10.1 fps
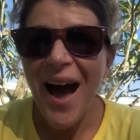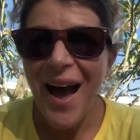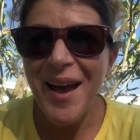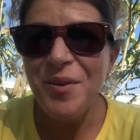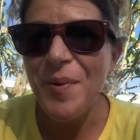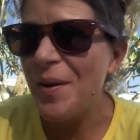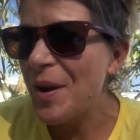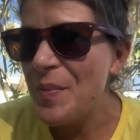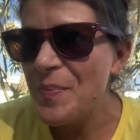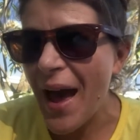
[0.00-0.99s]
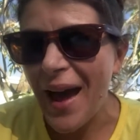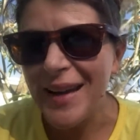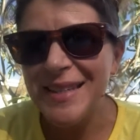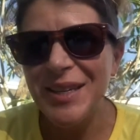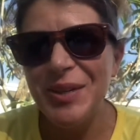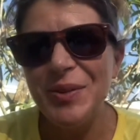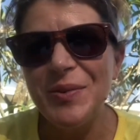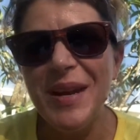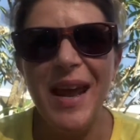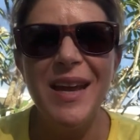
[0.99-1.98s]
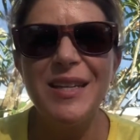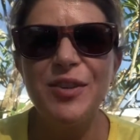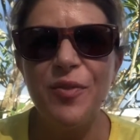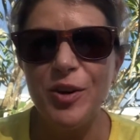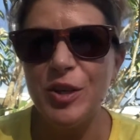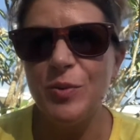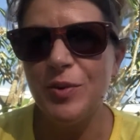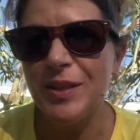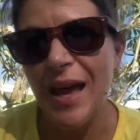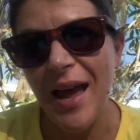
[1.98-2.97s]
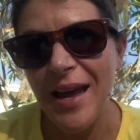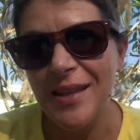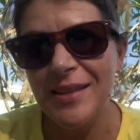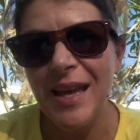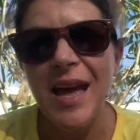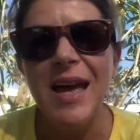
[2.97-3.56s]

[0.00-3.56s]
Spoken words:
Hi, welcome back to Gnage Virtual Science.